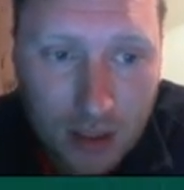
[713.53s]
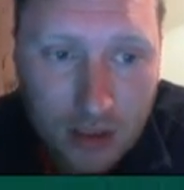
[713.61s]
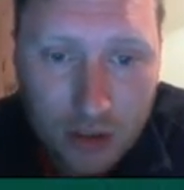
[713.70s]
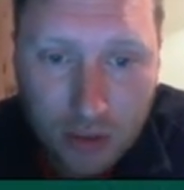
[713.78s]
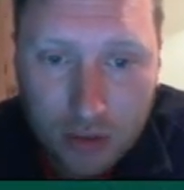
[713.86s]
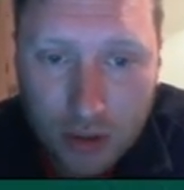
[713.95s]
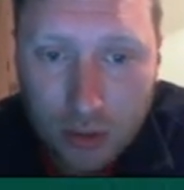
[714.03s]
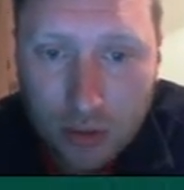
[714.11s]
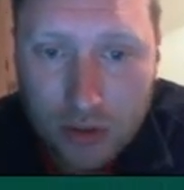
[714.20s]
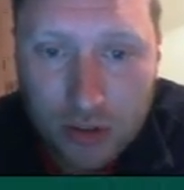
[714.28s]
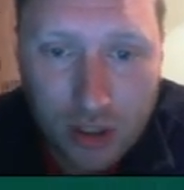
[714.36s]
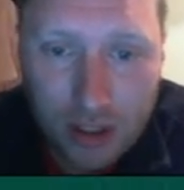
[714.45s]
So the
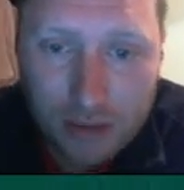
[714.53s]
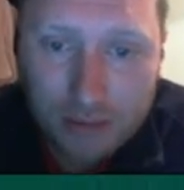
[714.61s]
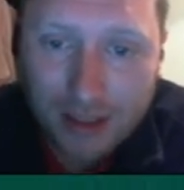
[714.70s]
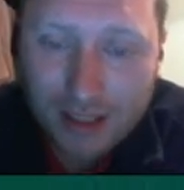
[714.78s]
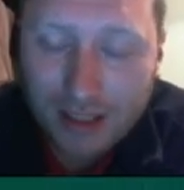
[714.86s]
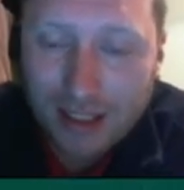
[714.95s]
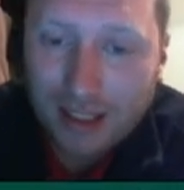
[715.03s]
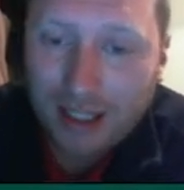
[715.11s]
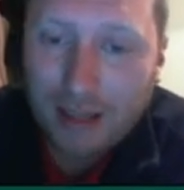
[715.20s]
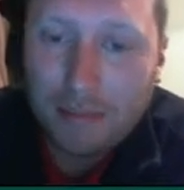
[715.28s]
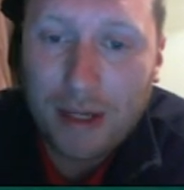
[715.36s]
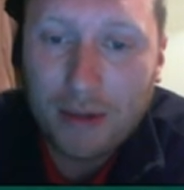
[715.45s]
all-time
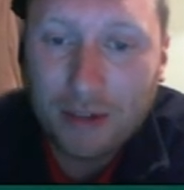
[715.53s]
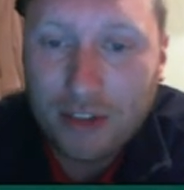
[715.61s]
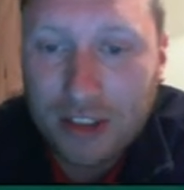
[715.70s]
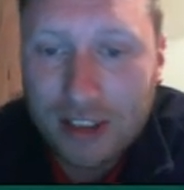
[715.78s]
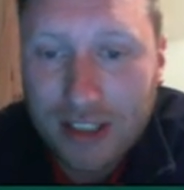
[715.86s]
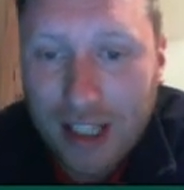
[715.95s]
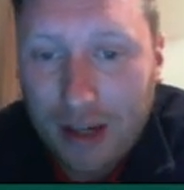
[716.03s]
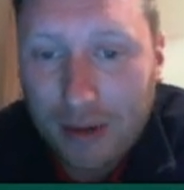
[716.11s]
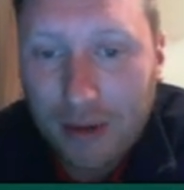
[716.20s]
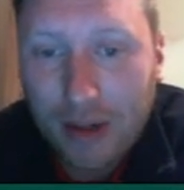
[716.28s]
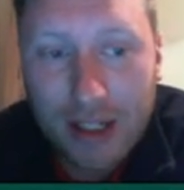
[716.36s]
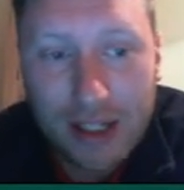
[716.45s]
appearances
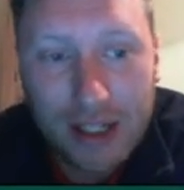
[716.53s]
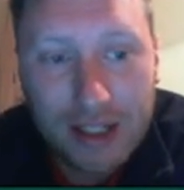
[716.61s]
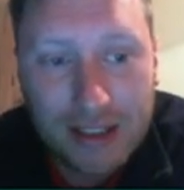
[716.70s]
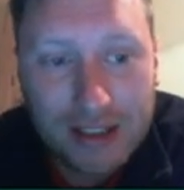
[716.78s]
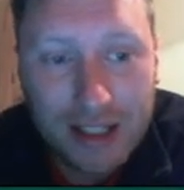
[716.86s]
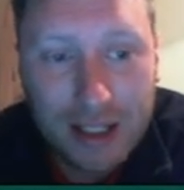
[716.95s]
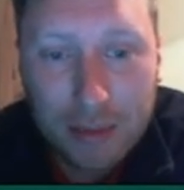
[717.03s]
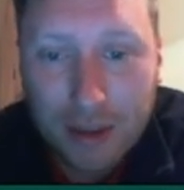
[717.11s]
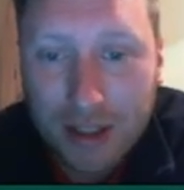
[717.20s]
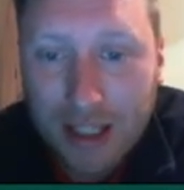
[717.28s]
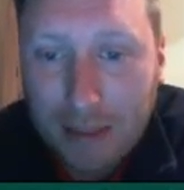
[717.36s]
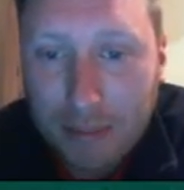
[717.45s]
now he's led by
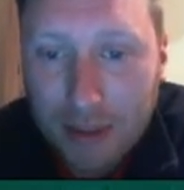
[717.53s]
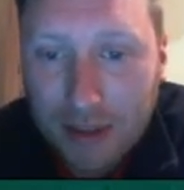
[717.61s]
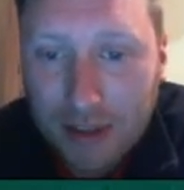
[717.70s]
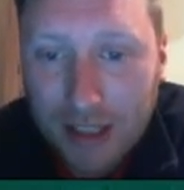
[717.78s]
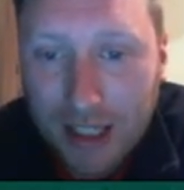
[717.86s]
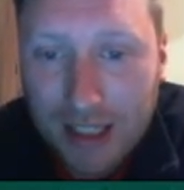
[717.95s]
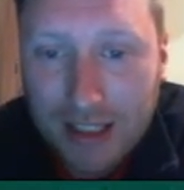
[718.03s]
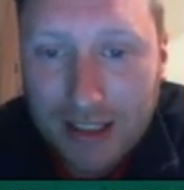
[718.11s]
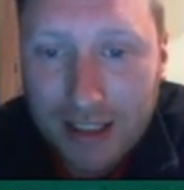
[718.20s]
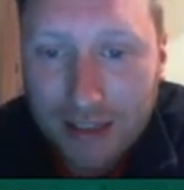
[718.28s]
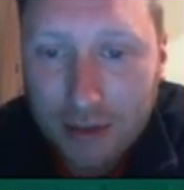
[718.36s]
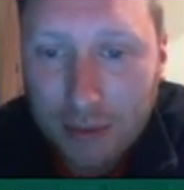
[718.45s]
keepers,
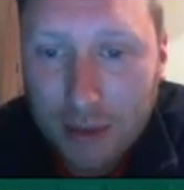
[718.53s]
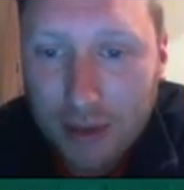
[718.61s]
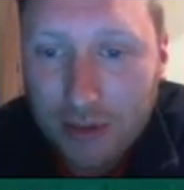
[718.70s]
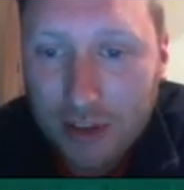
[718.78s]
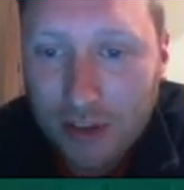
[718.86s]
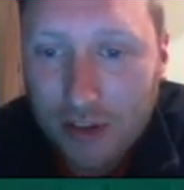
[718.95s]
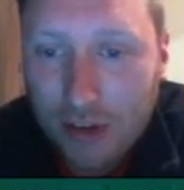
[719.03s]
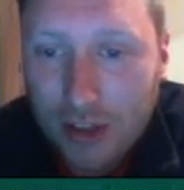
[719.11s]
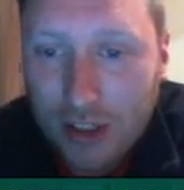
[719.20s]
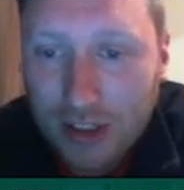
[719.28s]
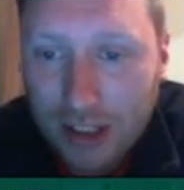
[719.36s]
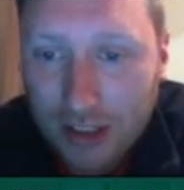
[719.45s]
87 appearances,
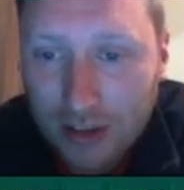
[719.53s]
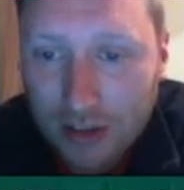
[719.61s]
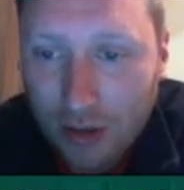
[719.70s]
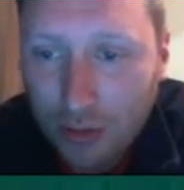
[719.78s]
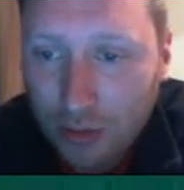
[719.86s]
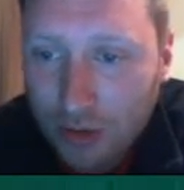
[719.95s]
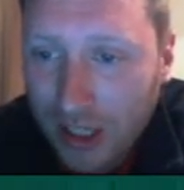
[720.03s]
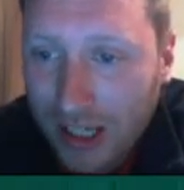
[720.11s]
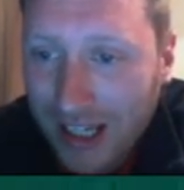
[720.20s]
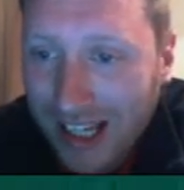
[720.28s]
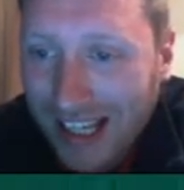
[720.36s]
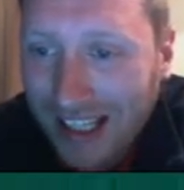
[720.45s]
36 goals,
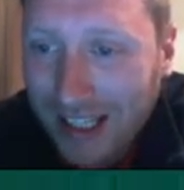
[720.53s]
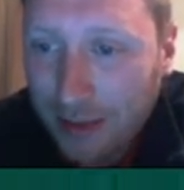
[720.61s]
8